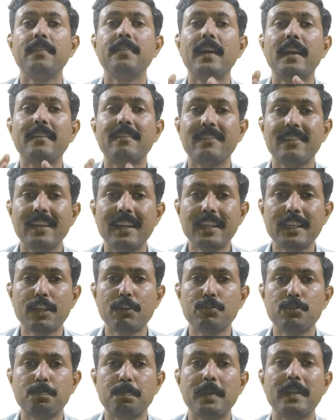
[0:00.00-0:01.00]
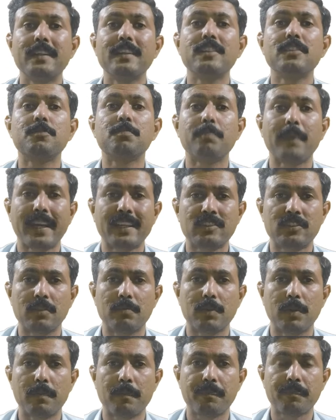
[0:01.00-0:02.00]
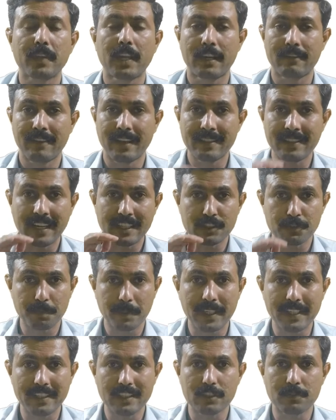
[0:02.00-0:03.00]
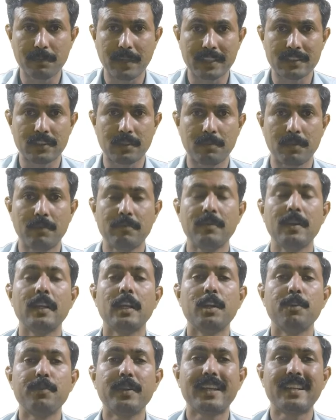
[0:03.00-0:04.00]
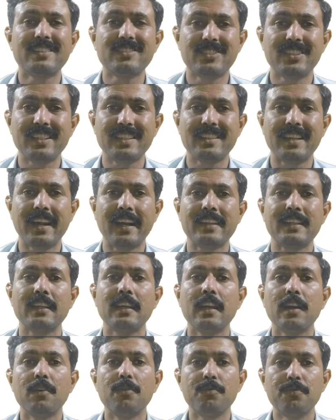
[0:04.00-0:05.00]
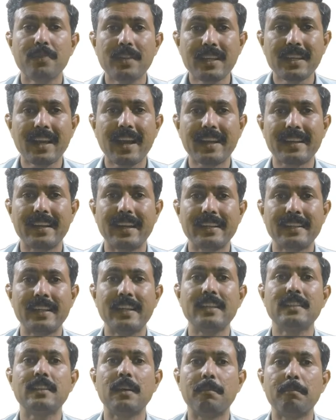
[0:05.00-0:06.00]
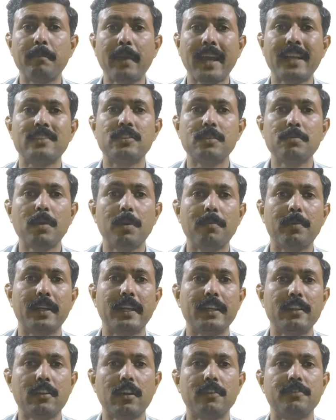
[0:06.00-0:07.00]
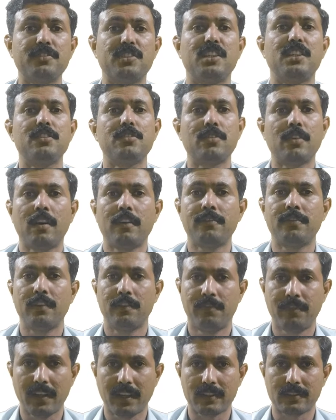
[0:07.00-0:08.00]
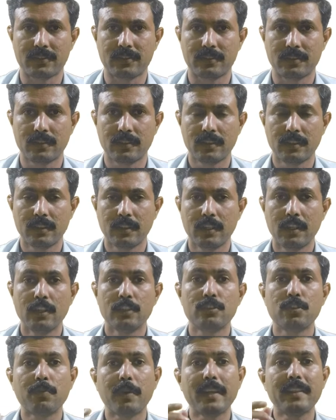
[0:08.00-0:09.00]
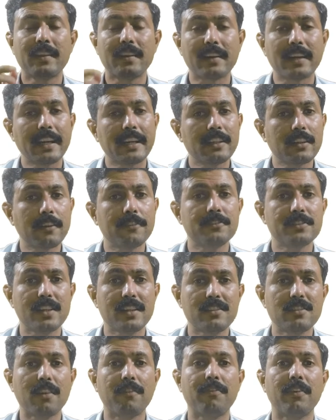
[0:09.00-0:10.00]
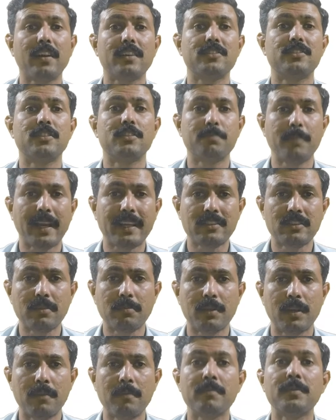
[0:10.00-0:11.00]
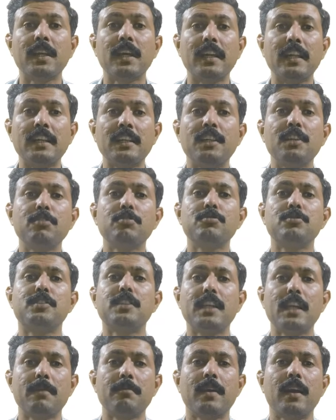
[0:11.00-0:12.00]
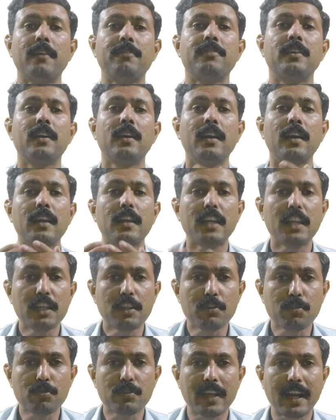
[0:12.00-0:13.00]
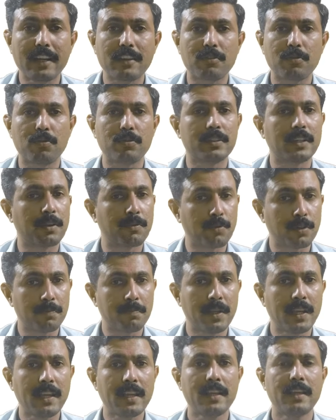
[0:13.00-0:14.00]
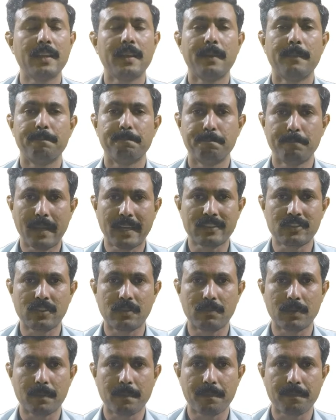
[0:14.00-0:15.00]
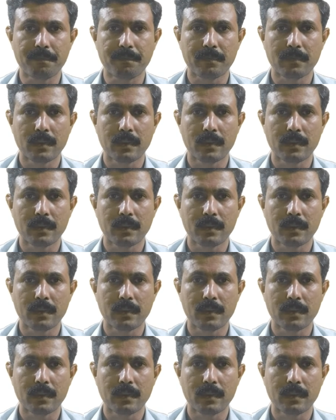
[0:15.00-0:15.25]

that relative speed is maximum, and when that speed is maximum, we can say that we are getting the maximum rate of change of flux. So when the rate of change of flux is maximum, the induced E M F into that rotor would be maximum.